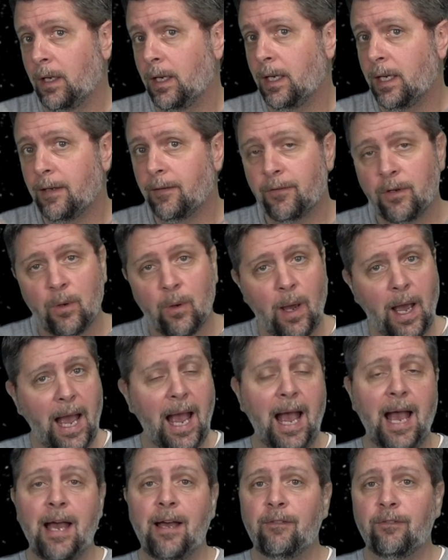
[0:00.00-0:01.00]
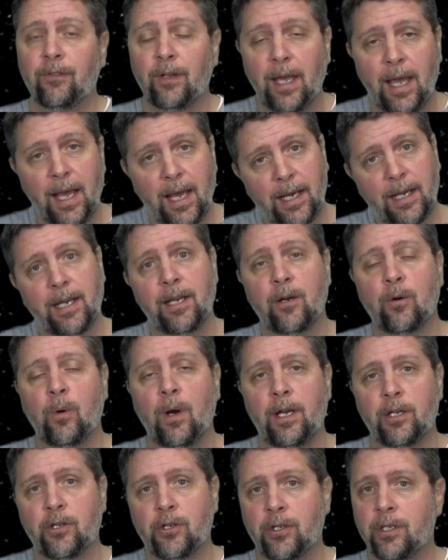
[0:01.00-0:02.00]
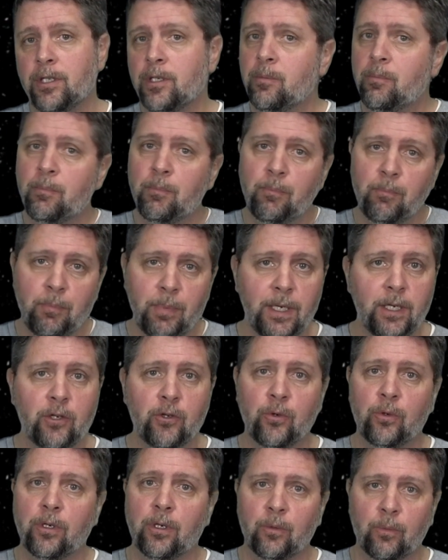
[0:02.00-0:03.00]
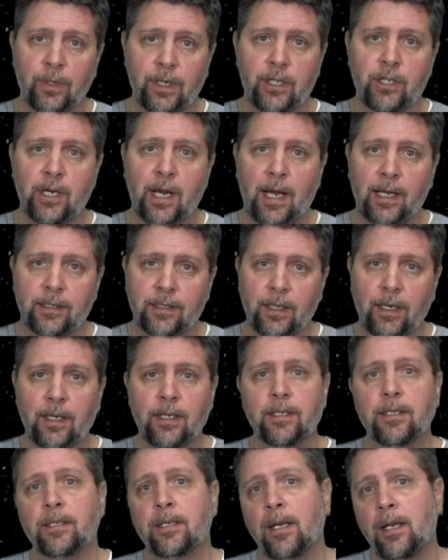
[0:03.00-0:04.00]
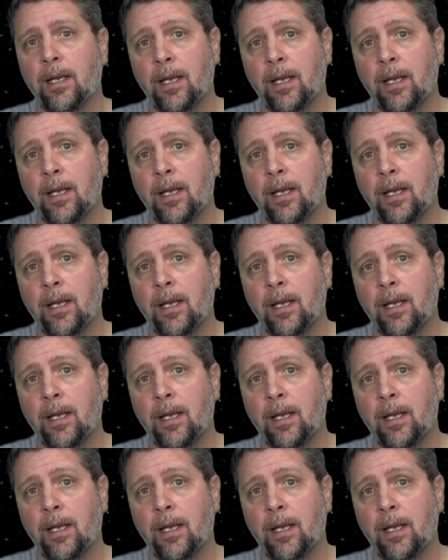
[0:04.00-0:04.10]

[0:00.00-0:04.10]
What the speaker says: If you have any questions, be sure to reach out to us.